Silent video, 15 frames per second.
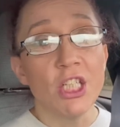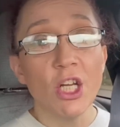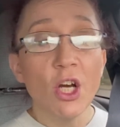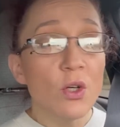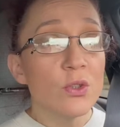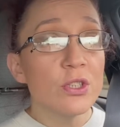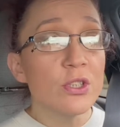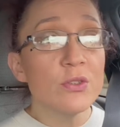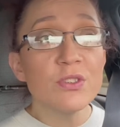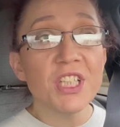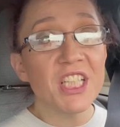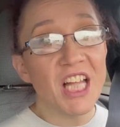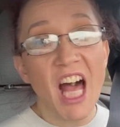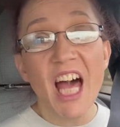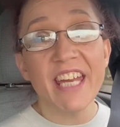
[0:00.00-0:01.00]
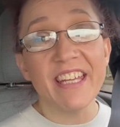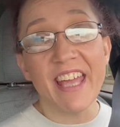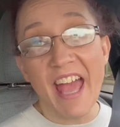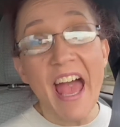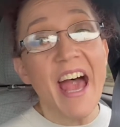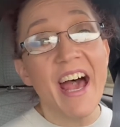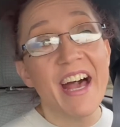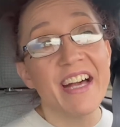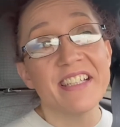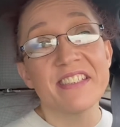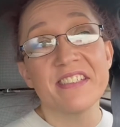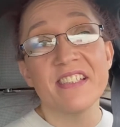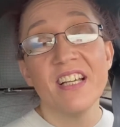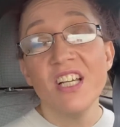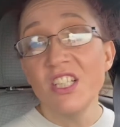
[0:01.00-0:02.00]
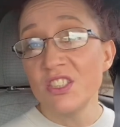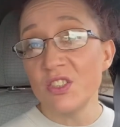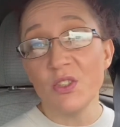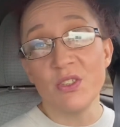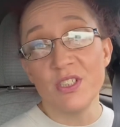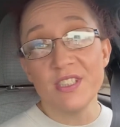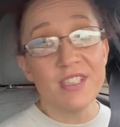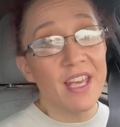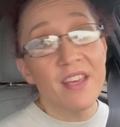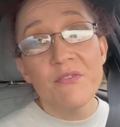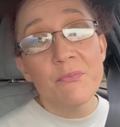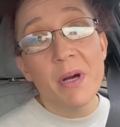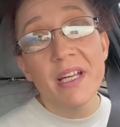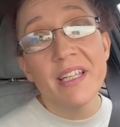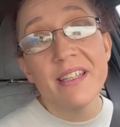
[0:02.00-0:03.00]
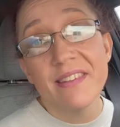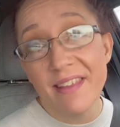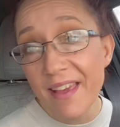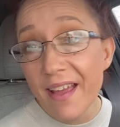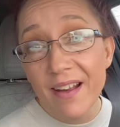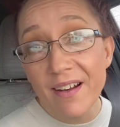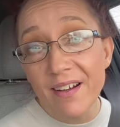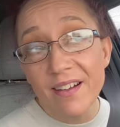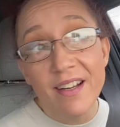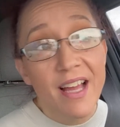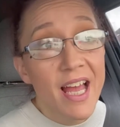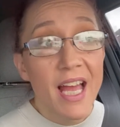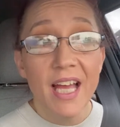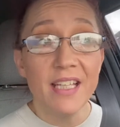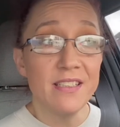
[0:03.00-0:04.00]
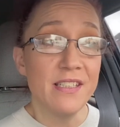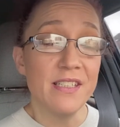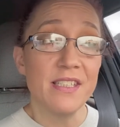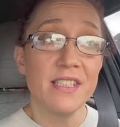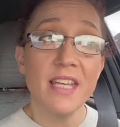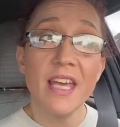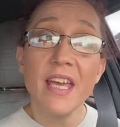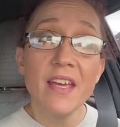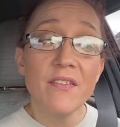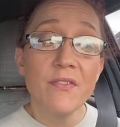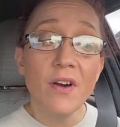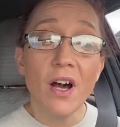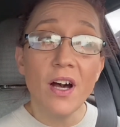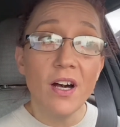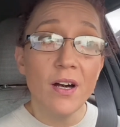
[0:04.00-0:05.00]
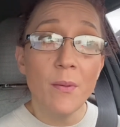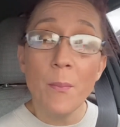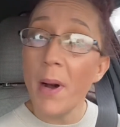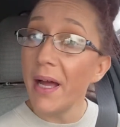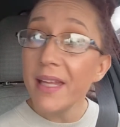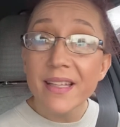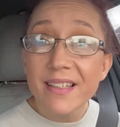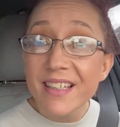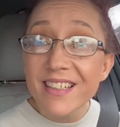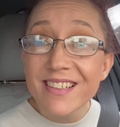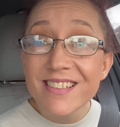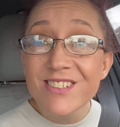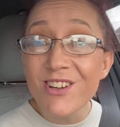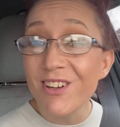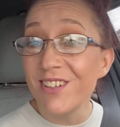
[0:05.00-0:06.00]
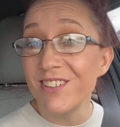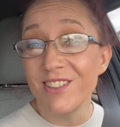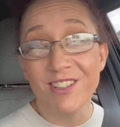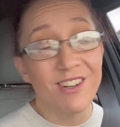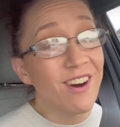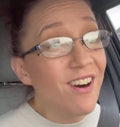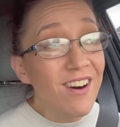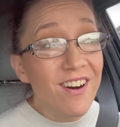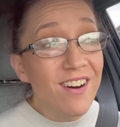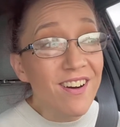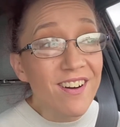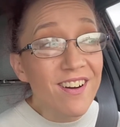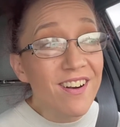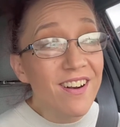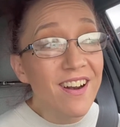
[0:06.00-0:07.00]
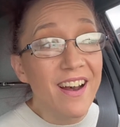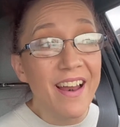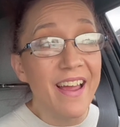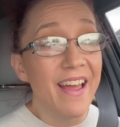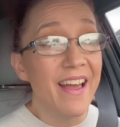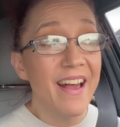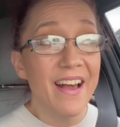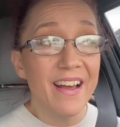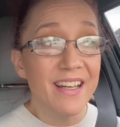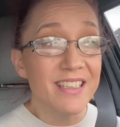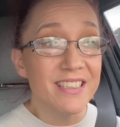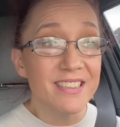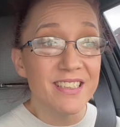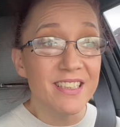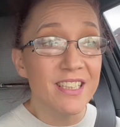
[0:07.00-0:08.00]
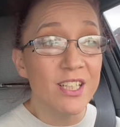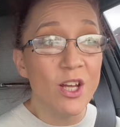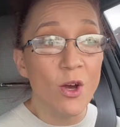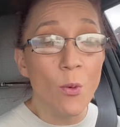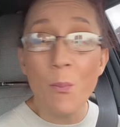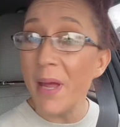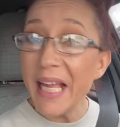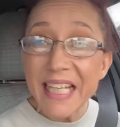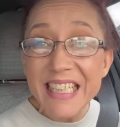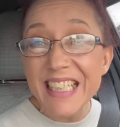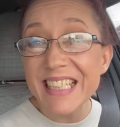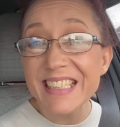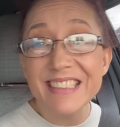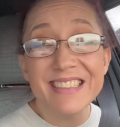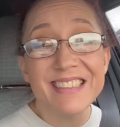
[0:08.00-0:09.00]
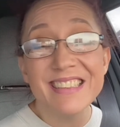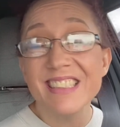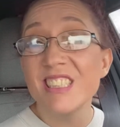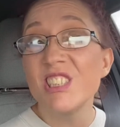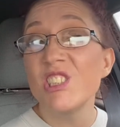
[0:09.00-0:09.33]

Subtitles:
You don't use a lot of gas, so you save money there, and you save mileage on your car and, you know, maintenance.